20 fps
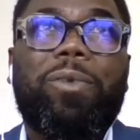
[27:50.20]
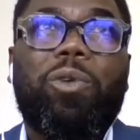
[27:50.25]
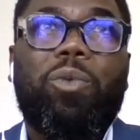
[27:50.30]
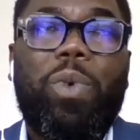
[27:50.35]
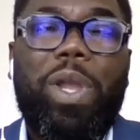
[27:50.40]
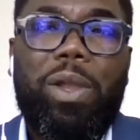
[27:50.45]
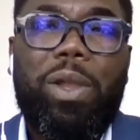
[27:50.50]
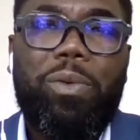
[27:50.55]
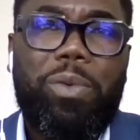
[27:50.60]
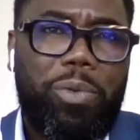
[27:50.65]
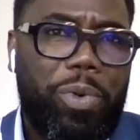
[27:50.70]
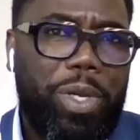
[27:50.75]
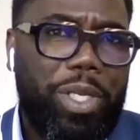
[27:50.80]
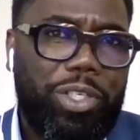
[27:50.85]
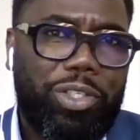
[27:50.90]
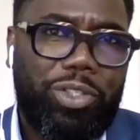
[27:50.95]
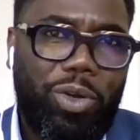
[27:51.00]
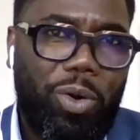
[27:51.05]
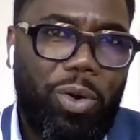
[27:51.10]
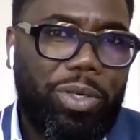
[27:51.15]
the way we
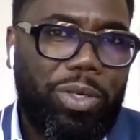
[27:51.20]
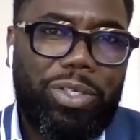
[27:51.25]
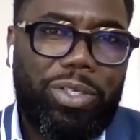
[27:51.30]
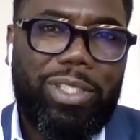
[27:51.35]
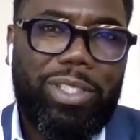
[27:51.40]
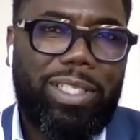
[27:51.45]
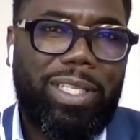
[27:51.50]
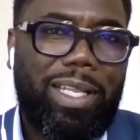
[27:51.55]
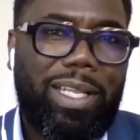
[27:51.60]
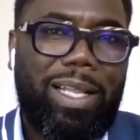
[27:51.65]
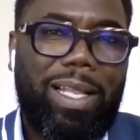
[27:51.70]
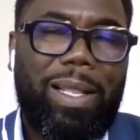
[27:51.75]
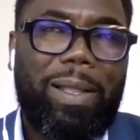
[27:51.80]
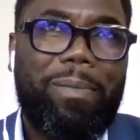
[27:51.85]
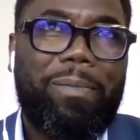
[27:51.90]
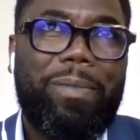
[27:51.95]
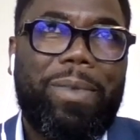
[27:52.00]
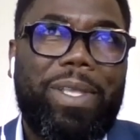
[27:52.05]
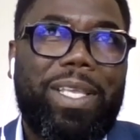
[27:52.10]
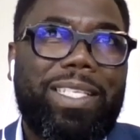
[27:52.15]
reach donors
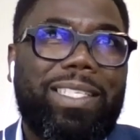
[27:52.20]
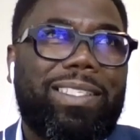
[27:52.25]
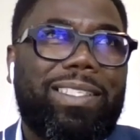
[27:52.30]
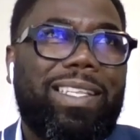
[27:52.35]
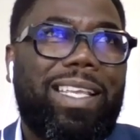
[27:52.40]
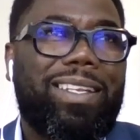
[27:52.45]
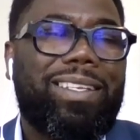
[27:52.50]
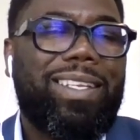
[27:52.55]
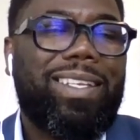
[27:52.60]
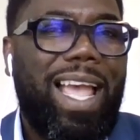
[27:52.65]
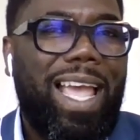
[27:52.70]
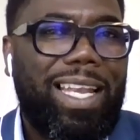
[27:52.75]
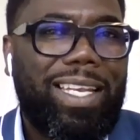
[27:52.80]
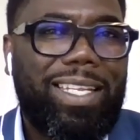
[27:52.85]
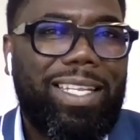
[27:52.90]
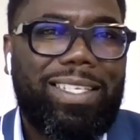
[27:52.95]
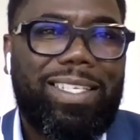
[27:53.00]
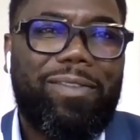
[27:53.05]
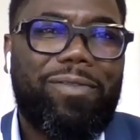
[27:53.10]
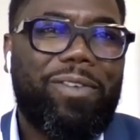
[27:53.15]
is
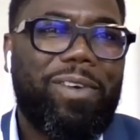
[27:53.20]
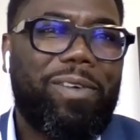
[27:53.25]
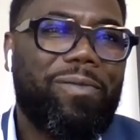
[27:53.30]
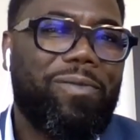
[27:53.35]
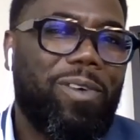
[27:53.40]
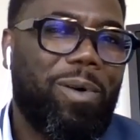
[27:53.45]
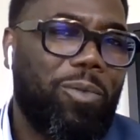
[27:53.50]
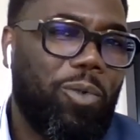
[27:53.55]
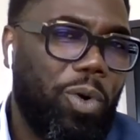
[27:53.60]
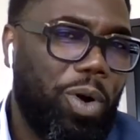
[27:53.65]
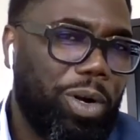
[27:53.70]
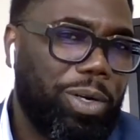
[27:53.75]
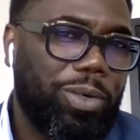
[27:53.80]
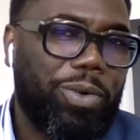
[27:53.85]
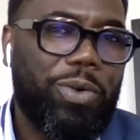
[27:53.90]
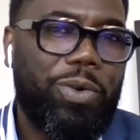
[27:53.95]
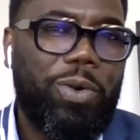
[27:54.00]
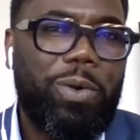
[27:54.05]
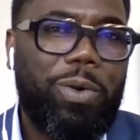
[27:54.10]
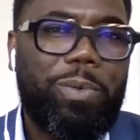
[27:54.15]
entirely different from
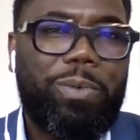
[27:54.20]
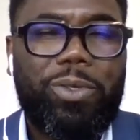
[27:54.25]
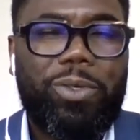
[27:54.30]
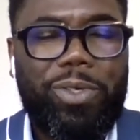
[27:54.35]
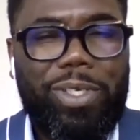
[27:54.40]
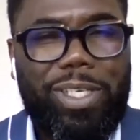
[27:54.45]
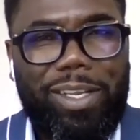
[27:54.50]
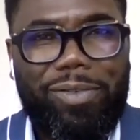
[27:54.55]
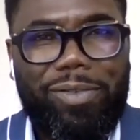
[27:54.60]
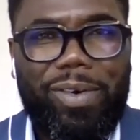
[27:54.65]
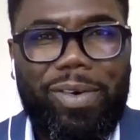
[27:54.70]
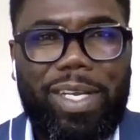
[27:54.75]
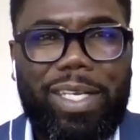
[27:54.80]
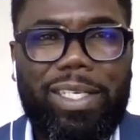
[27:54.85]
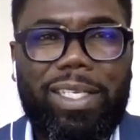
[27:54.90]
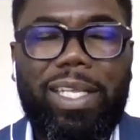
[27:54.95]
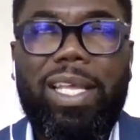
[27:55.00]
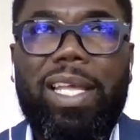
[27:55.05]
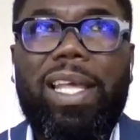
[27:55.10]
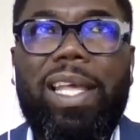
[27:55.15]
one group to a
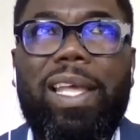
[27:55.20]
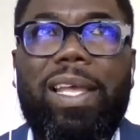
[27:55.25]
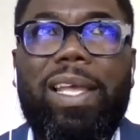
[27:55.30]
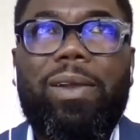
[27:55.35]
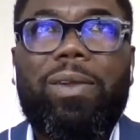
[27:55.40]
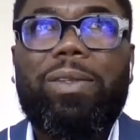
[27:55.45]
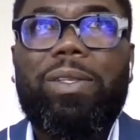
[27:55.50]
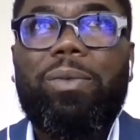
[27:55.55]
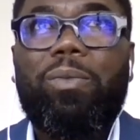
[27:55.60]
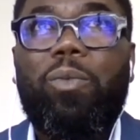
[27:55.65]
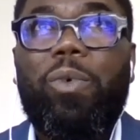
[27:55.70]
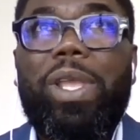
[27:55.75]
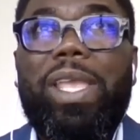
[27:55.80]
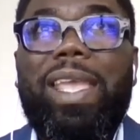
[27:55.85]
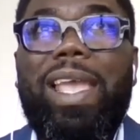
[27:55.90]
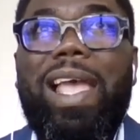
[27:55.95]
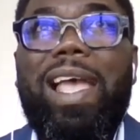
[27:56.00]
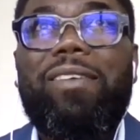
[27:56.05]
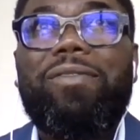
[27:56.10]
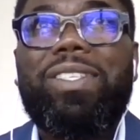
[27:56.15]
different.
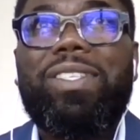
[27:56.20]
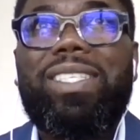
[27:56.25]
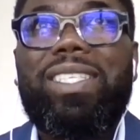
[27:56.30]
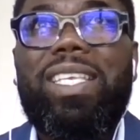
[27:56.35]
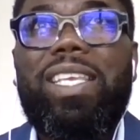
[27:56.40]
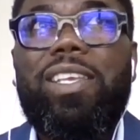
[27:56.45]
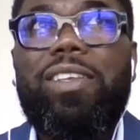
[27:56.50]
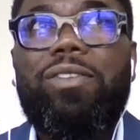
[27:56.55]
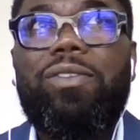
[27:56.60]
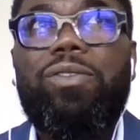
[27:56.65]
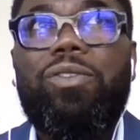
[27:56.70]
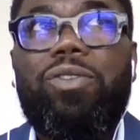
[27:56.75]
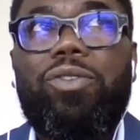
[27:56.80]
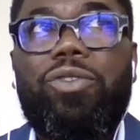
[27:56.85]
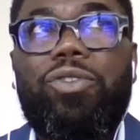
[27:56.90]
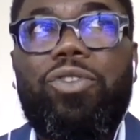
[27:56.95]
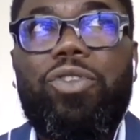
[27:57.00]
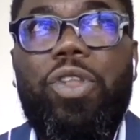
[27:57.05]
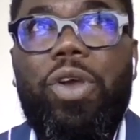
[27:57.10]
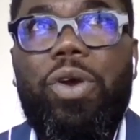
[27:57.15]
We have seen
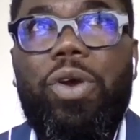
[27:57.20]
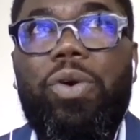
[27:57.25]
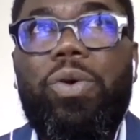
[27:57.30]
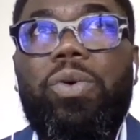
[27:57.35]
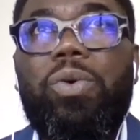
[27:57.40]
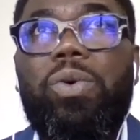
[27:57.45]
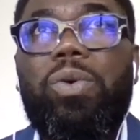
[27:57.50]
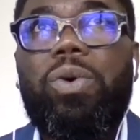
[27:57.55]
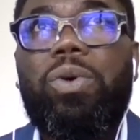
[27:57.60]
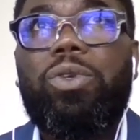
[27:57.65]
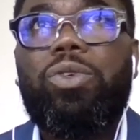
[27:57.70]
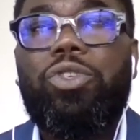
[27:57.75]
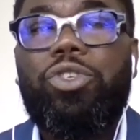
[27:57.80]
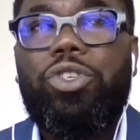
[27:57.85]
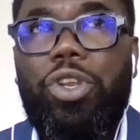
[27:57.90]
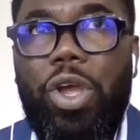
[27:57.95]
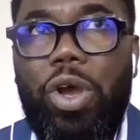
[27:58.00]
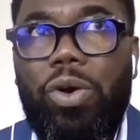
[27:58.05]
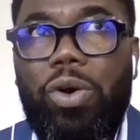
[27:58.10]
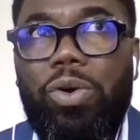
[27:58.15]
no
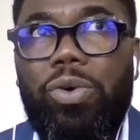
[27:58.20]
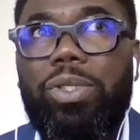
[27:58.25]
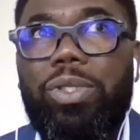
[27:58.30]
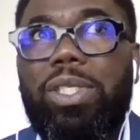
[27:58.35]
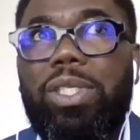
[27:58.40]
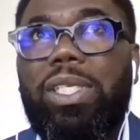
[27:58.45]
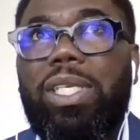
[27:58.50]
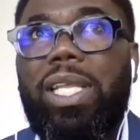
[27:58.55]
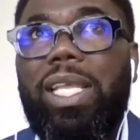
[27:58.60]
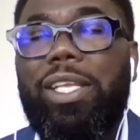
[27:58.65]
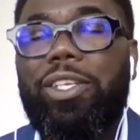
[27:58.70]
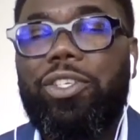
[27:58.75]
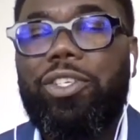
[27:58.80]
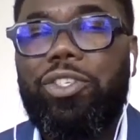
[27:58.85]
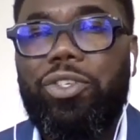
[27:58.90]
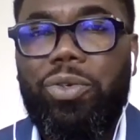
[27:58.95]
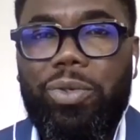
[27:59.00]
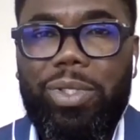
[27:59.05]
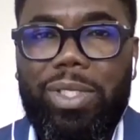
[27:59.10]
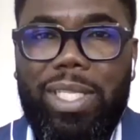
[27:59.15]
known
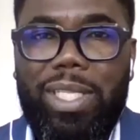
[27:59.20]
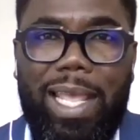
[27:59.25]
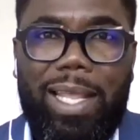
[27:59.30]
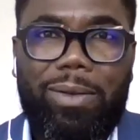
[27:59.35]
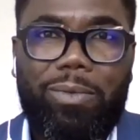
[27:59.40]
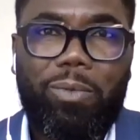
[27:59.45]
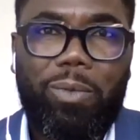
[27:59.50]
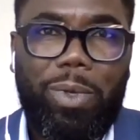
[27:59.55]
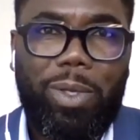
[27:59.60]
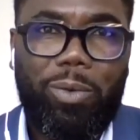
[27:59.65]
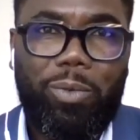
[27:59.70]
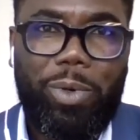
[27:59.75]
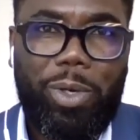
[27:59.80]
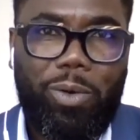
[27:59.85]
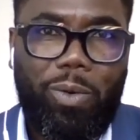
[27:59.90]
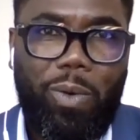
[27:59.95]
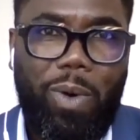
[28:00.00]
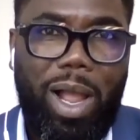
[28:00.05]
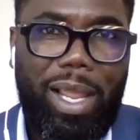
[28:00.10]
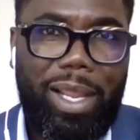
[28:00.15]
issues that will
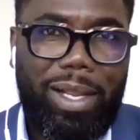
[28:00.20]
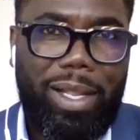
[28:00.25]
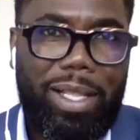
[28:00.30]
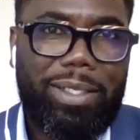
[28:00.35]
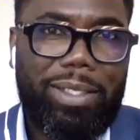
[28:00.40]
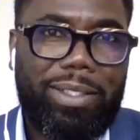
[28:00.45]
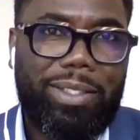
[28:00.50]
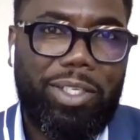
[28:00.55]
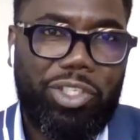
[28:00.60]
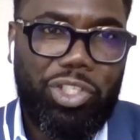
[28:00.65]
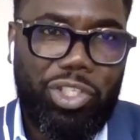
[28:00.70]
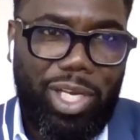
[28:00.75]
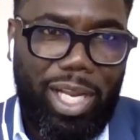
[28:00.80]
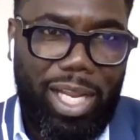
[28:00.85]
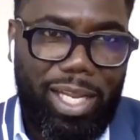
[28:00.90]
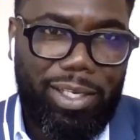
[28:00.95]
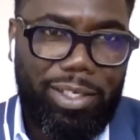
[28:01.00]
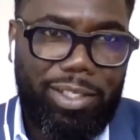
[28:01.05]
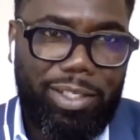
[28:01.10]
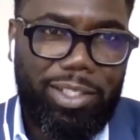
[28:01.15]
require us to
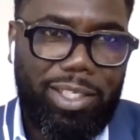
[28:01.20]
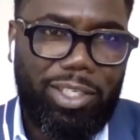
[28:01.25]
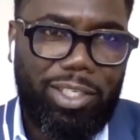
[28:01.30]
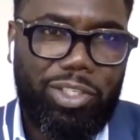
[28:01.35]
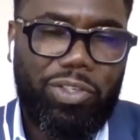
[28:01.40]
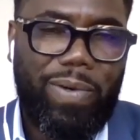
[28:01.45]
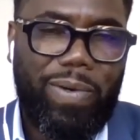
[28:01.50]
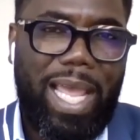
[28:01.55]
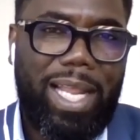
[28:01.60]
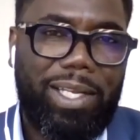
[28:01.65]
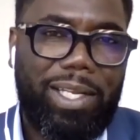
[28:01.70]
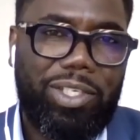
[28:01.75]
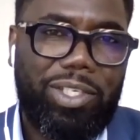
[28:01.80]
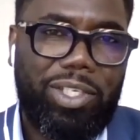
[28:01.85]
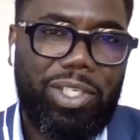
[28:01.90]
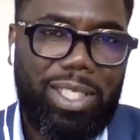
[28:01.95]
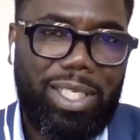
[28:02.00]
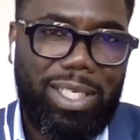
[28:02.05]
change the strategy